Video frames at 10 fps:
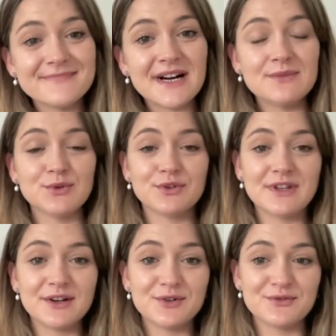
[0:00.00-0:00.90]
I'm not
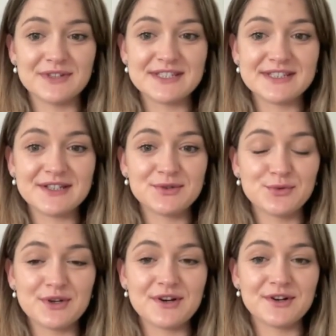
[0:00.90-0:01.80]
that convinced that
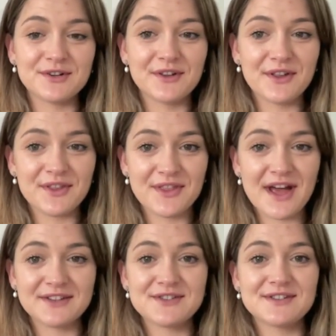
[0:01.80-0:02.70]
we are
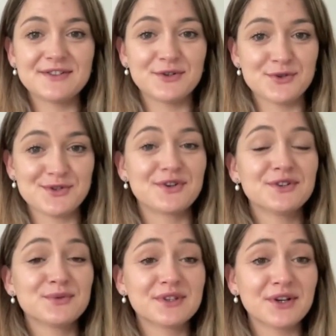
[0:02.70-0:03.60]
that
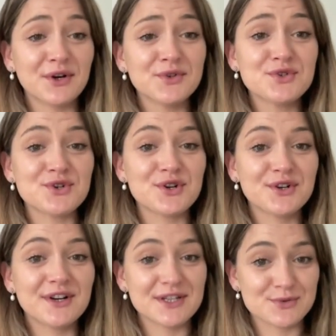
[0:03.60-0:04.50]
concerned with culture
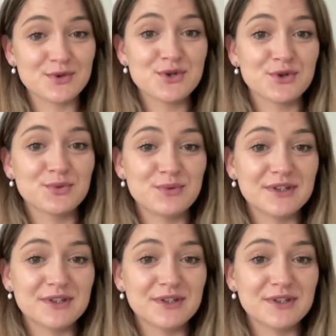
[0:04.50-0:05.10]
as we should